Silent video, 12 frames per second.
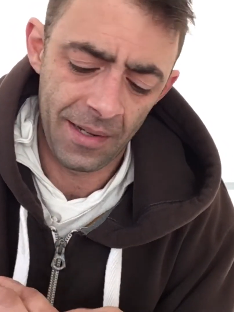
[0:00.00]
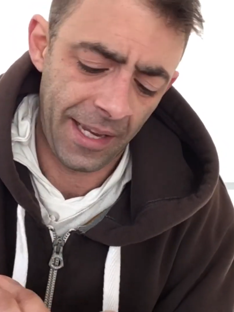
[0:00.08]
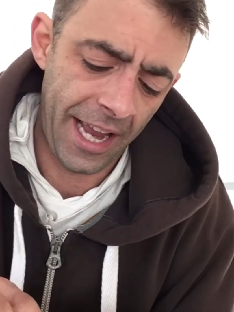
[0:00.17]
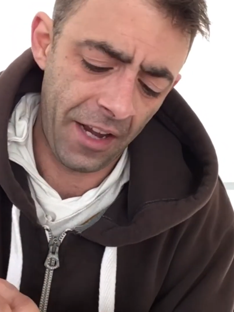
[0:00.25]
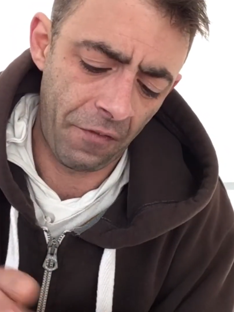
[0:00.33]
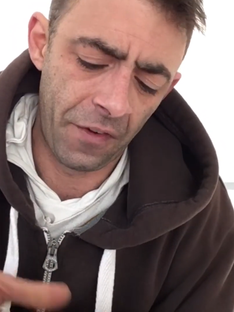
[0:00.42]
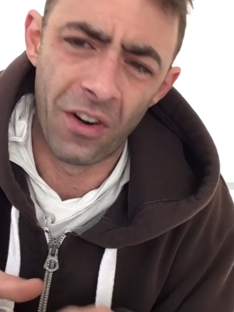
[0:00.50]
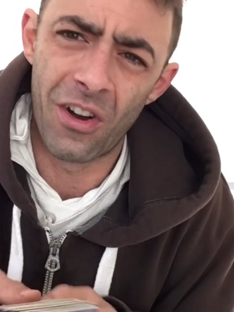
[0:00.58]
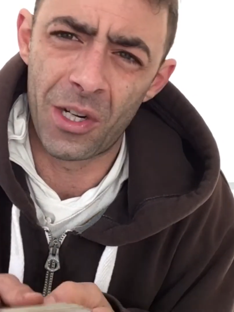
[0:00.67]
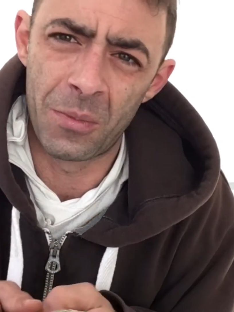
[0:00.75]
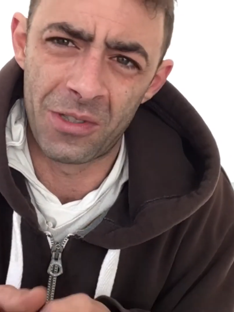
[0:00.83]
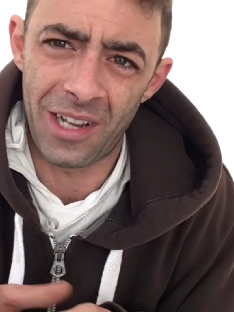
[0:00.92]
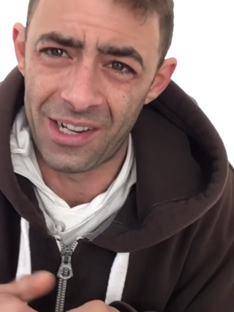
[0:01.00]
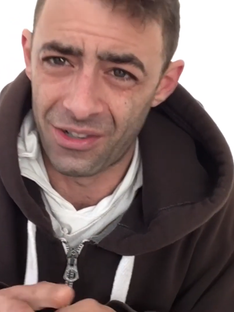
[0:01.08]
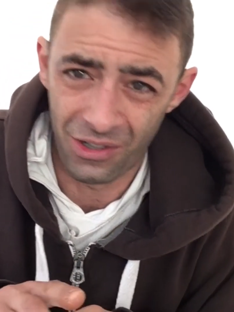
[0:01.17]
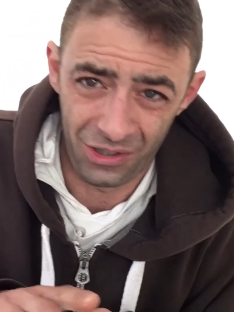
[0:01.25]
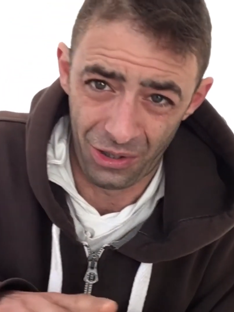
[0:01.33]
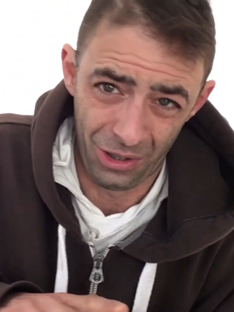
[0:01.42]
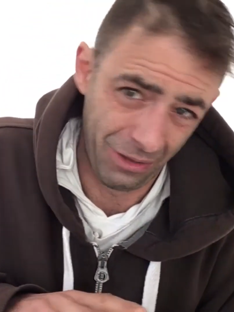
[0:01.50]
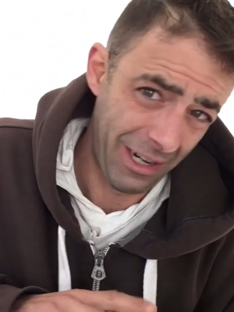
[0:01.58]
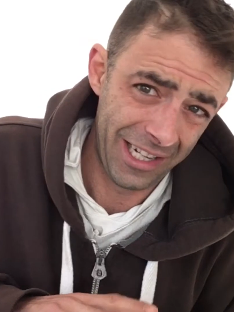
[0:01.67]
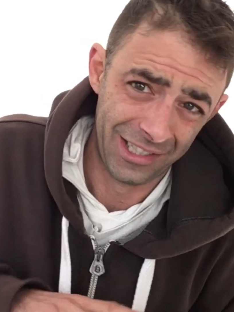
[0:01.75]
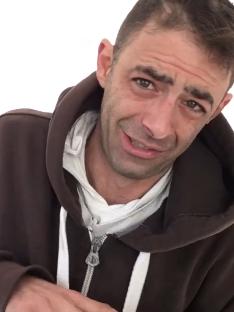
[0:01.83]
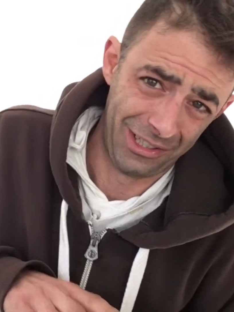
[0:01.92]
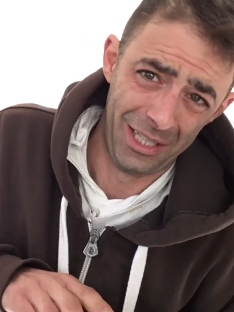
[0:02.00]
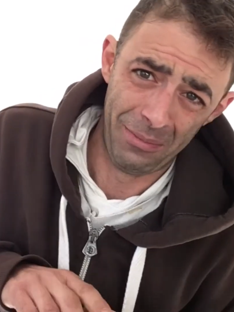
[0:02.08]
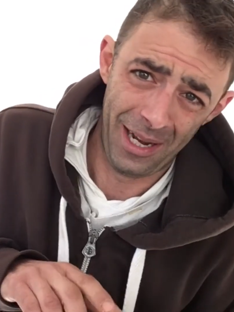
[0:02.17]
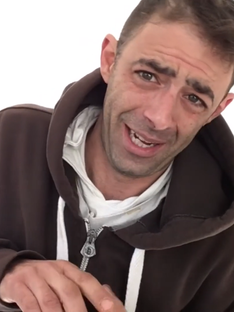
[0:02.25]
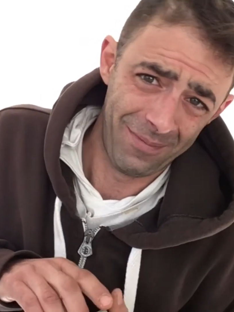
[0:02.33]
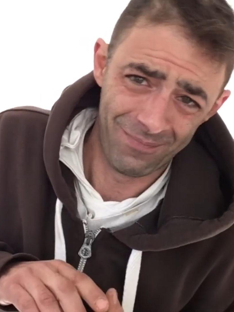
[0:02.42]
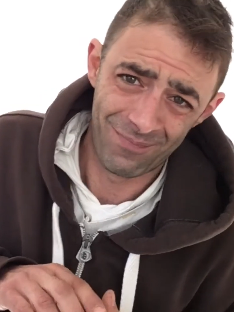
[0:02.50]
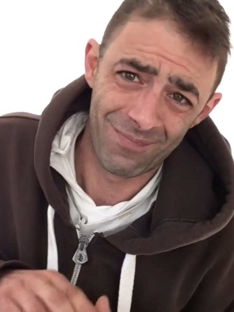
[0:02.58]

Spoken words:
Counterfeit items are not tolerated on eBay.